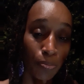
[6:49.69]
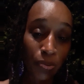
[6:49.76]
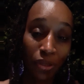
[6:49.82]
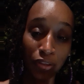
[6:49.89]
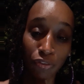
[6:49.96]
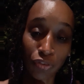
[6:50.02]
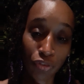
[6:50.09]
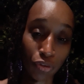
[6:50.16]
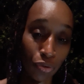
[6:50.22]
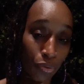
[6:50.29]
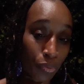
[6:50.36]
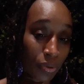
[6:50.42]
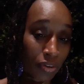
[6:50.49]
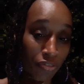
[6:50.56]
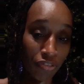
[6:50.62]
plus
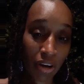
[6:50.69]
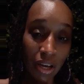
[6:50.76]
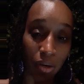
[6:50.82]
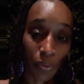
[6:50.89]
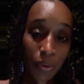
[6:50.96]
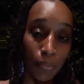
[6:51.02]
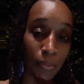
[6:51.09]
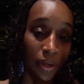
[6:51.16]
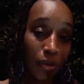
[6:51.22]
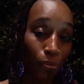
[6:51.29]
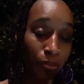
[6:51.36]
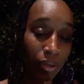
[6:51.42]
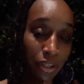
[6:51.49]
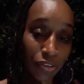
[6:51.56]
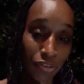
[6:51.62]
2 in the following month,
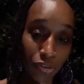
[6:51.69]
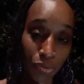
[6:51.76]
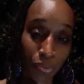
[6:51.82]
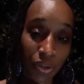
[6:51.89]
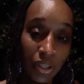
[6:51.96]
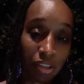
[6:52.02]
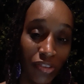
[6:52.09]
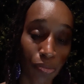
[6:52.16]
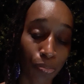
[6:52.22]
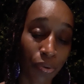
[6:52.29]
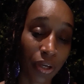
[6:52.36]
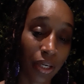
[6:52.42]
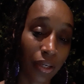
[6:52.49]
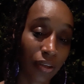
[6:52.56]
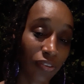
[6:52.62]
plus 3, to
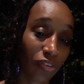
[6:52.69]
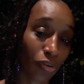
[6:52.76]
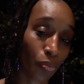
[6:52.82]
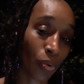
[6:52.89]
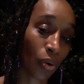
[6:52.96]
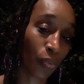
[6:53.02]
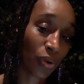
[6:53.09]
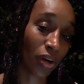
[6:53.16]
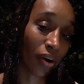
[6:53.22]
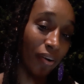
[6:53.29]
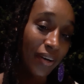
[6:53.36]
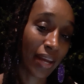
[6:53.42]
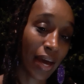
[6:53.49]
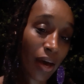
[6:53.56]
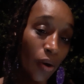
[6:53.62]
bringing us to where we are
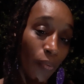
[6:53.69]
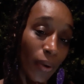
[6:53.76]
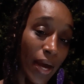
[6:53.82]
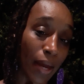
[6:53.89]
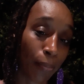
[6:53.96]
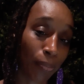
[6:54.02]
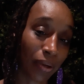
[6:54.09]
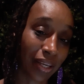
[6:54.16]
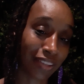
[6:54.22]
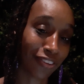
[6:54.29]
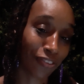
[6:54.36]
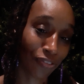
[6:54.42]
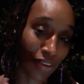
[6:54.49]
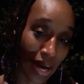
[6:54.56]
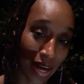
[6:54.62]
now at plus
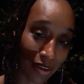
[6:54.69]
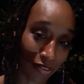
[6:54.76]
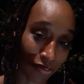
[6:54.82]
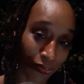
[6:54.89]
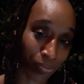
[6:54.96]
5.